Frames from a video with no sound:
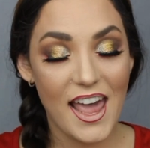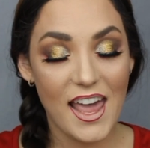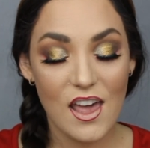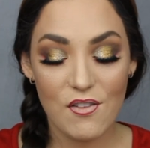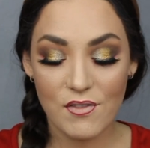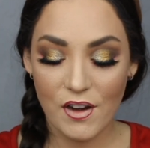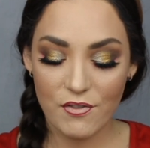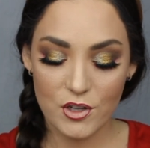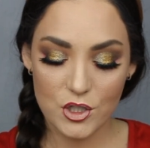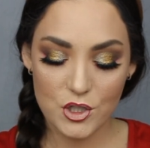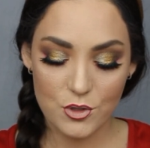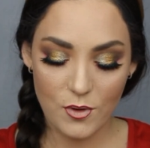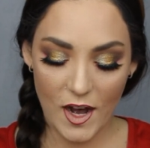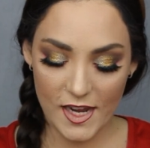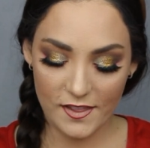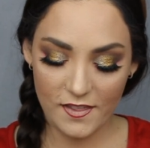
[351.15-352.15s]
I have never
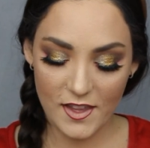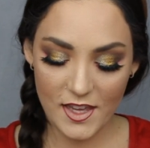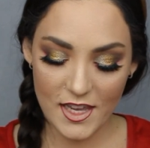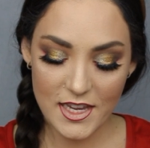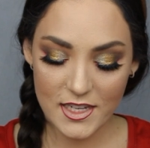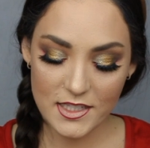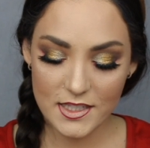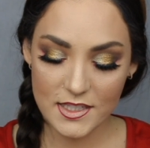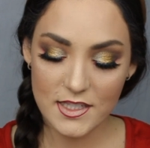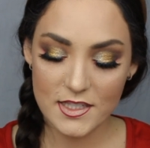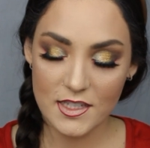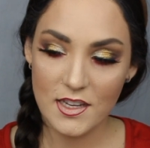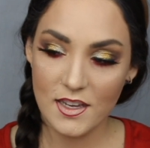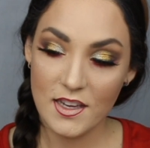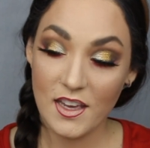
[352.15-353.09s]
tried this.